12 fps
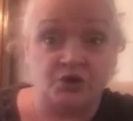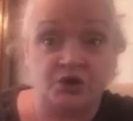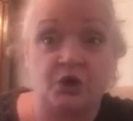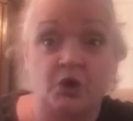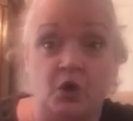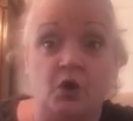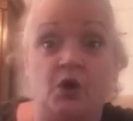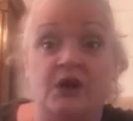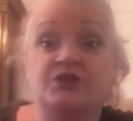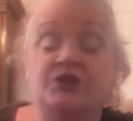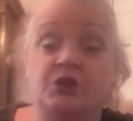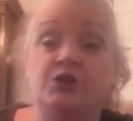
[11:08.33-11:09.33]
to go
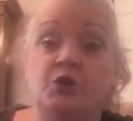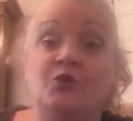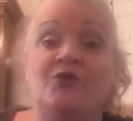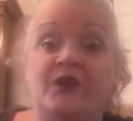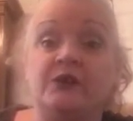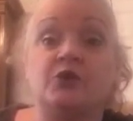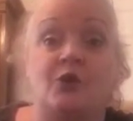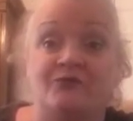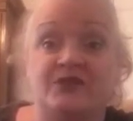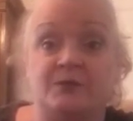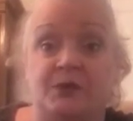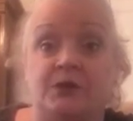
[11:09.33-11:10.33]
until you feel
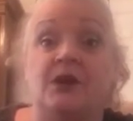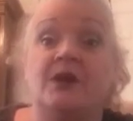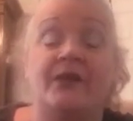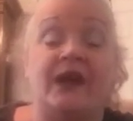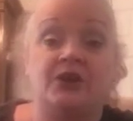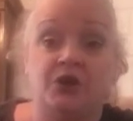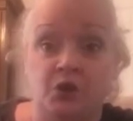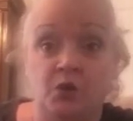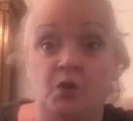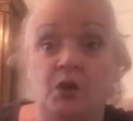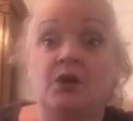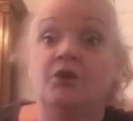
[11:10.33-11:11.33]
comfortable that
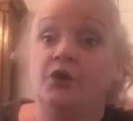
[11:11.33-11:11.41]
you